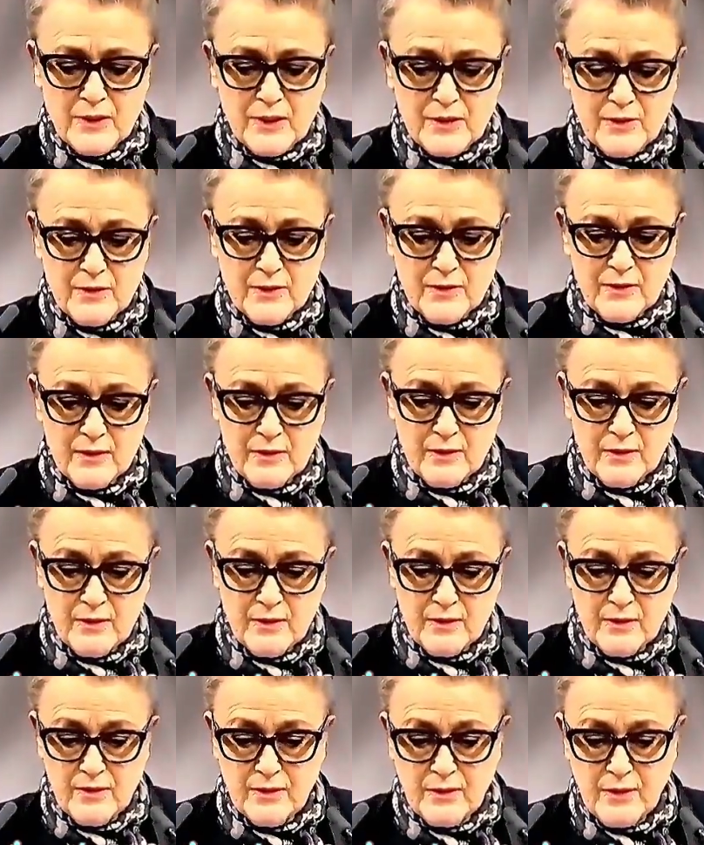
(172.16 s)
and Afar
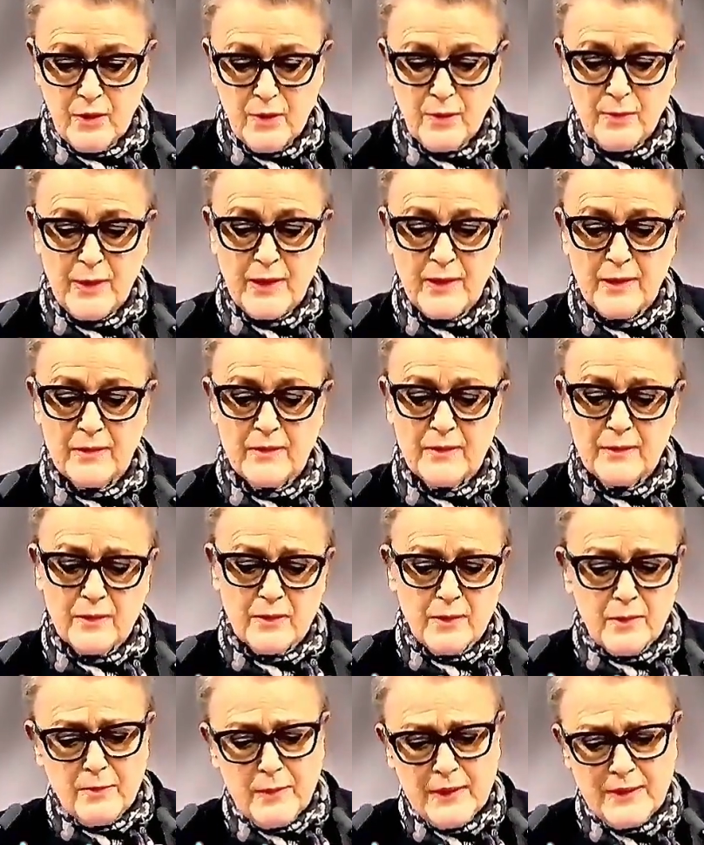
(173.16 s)
regions.
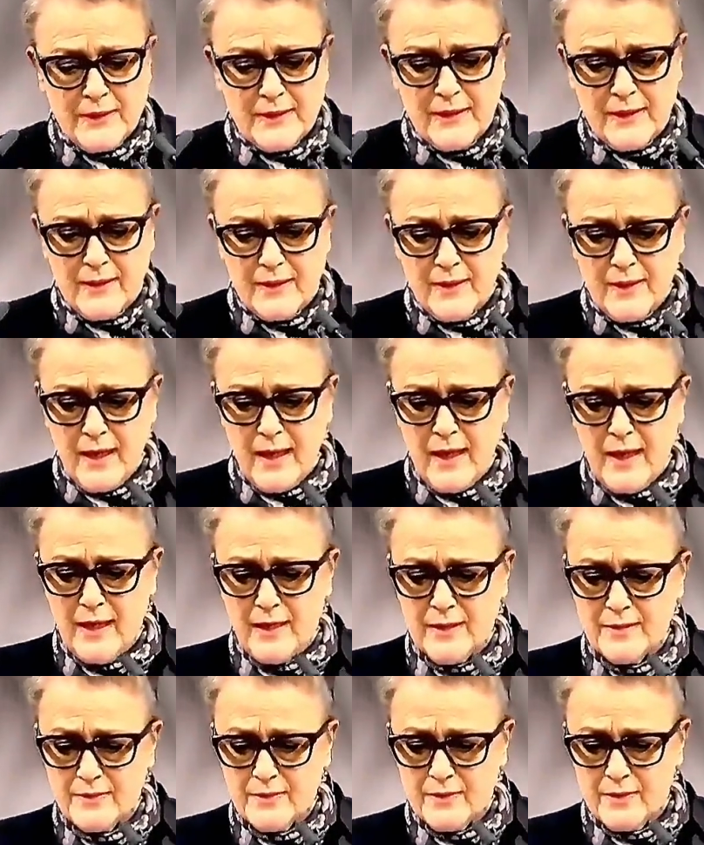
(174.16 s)
Some $8
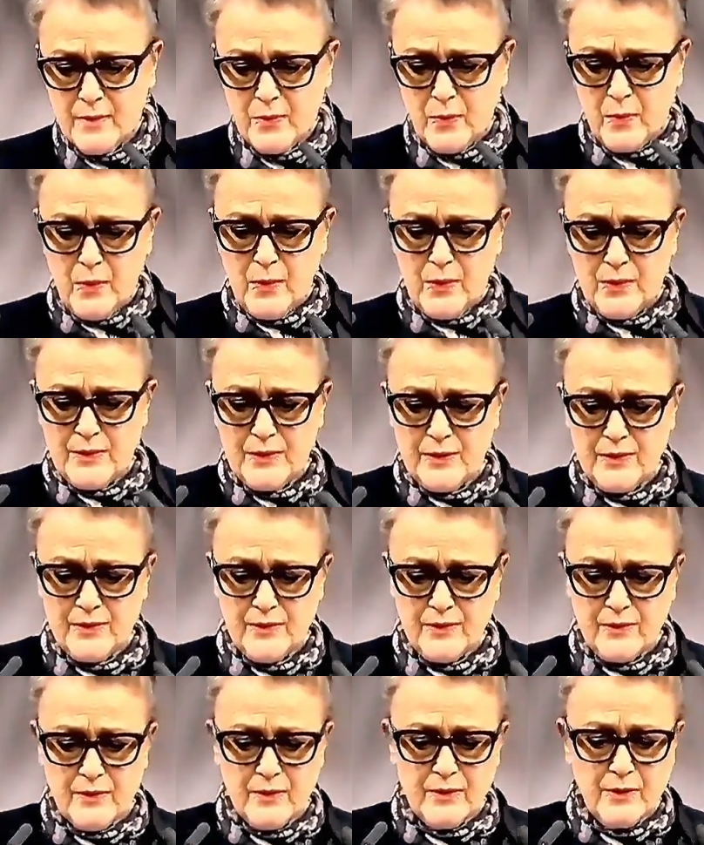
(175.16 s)
million
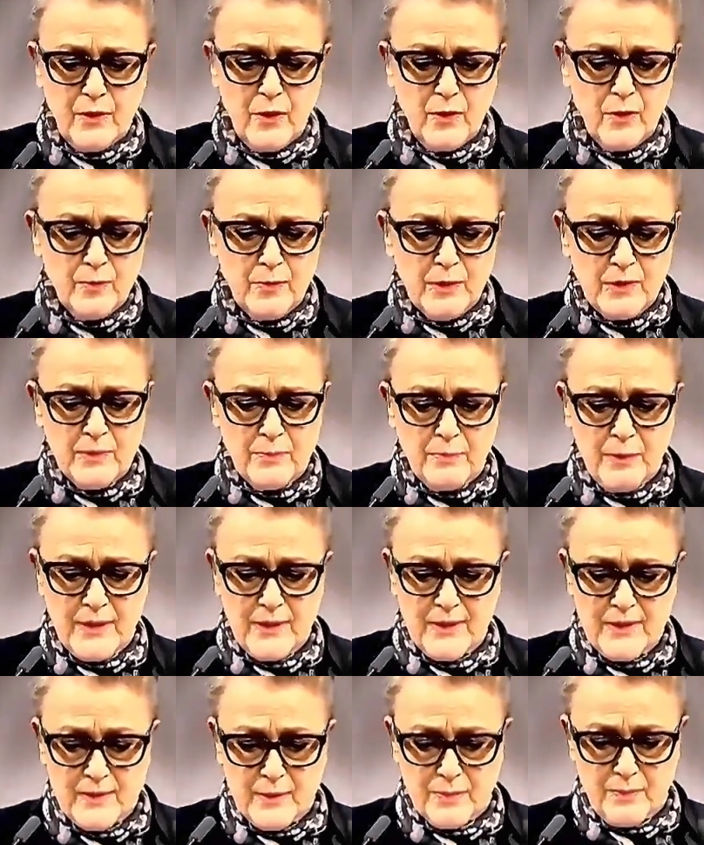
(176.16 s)
was allocated in
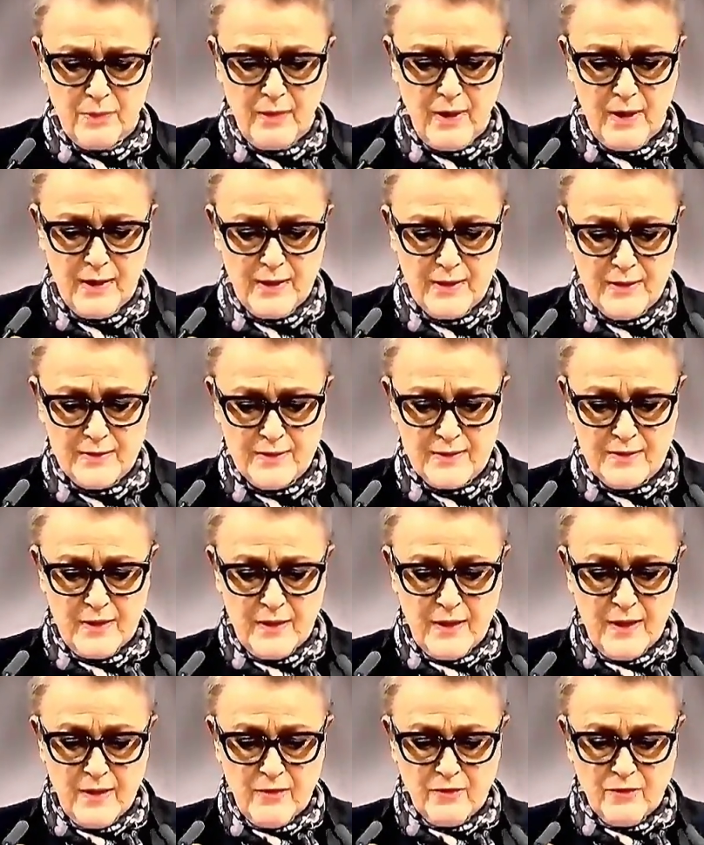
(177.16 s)
November under the
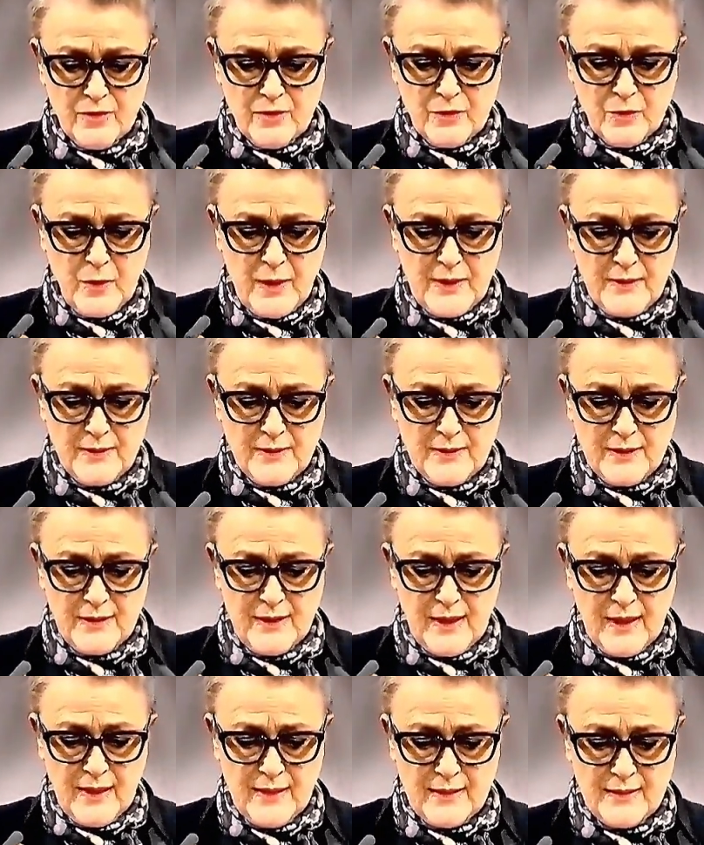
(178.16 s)
Ethiopian
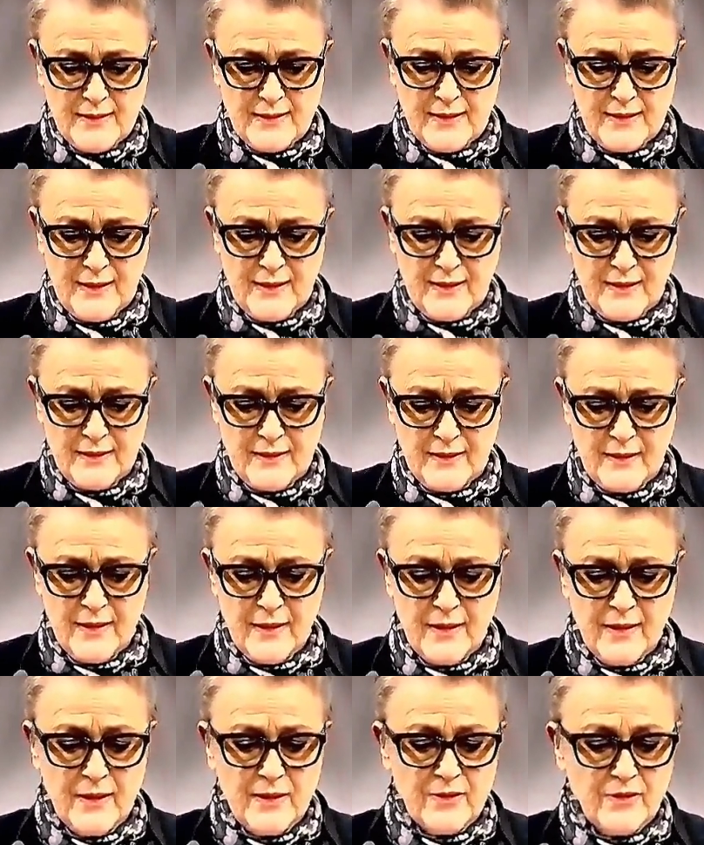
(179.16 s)
Humanitarian Fund,
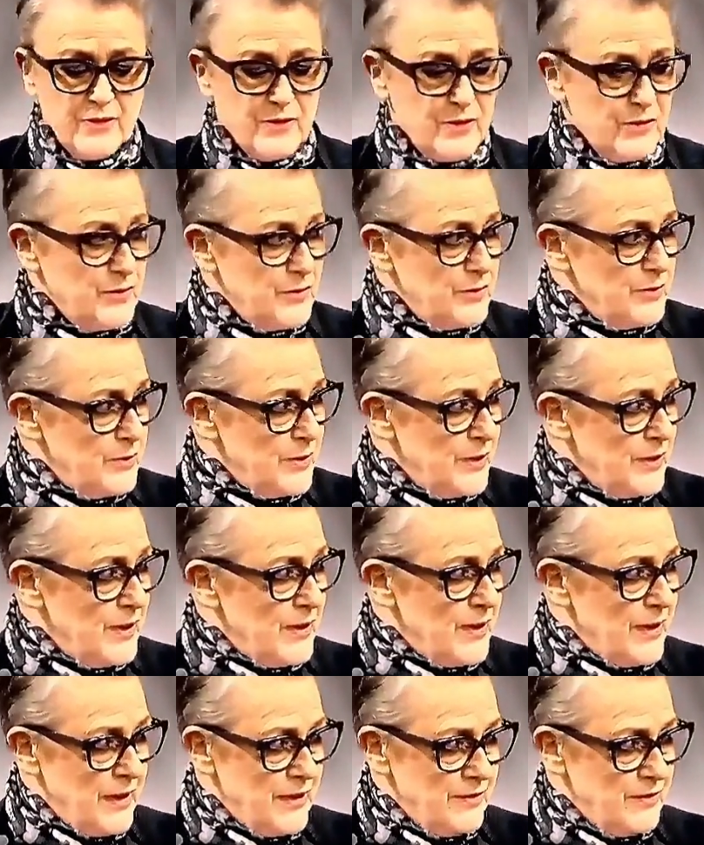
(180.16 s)
EHF,
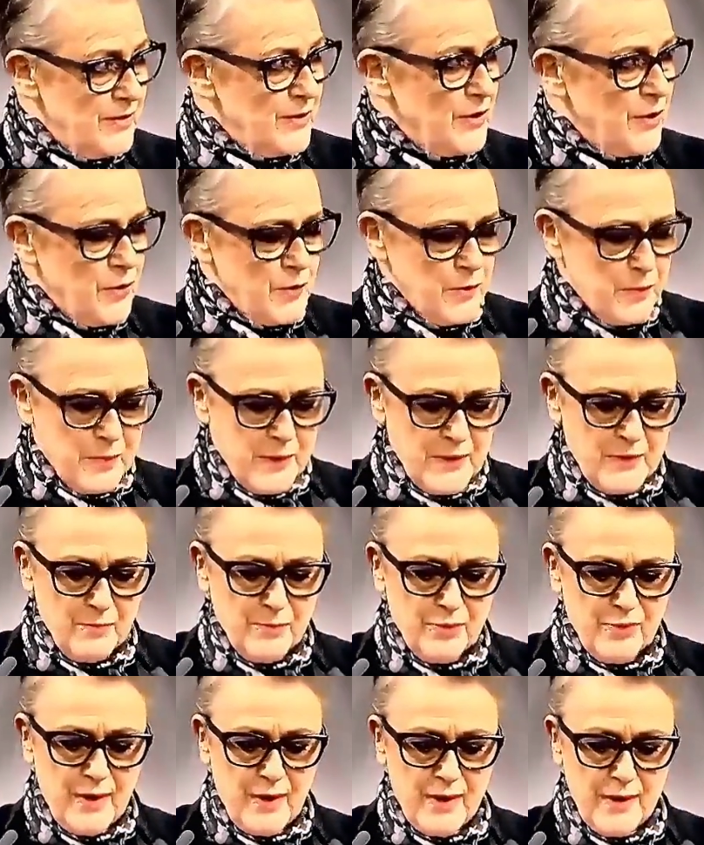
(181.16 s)
for response in
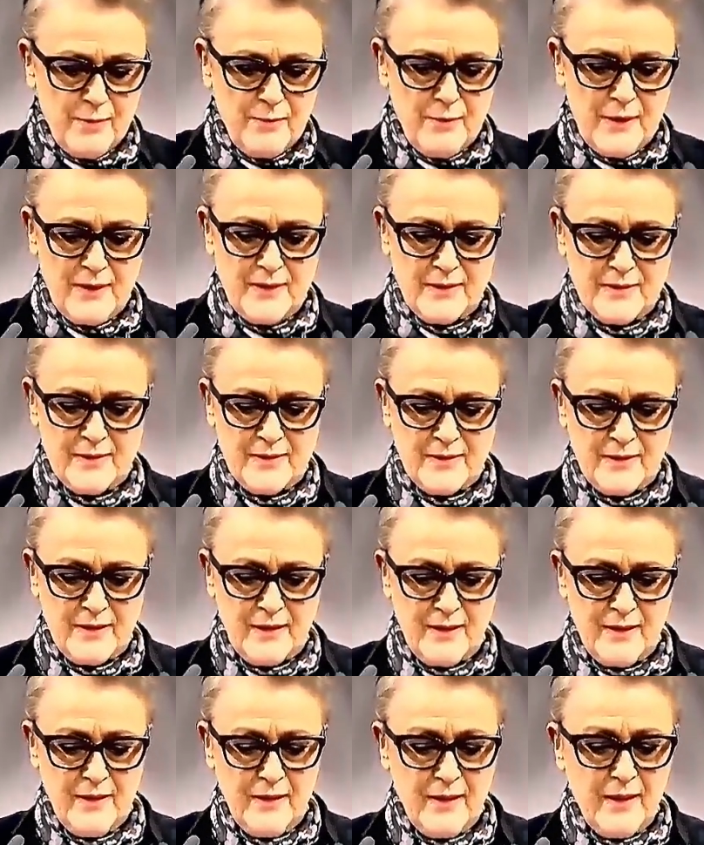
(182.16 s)
Amhara region.